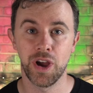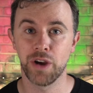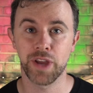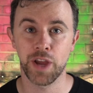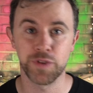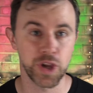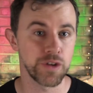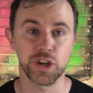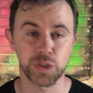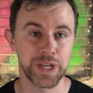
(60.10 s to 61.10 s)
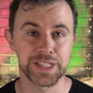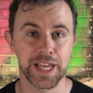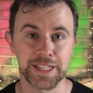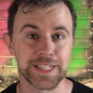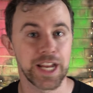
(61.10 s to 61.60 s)
Okay, off you go, you got 20
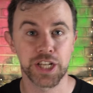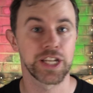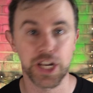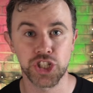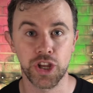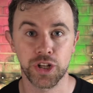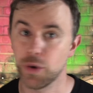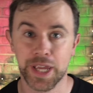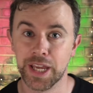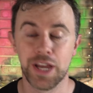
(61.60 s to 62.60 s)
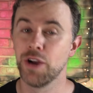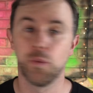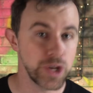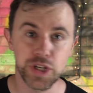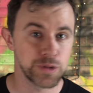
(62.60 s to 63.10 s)
seconds, get a shirt, quick!
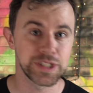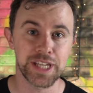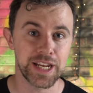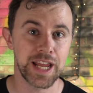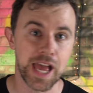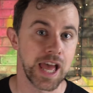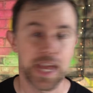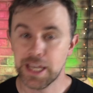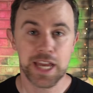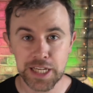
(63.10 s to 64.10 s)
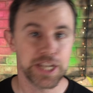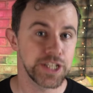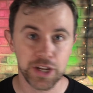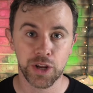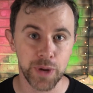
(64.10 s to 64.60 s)
What are you doing sitting here? Get a
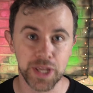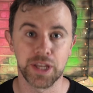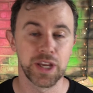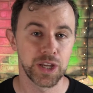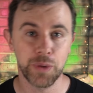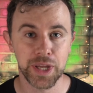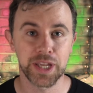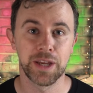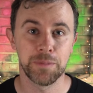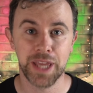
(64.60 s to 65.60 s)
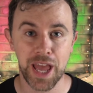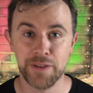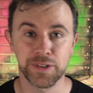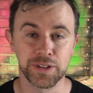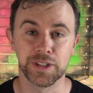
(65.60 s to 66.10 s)
t-shirt, quick, be
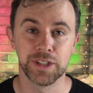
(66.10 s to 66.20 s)
careful!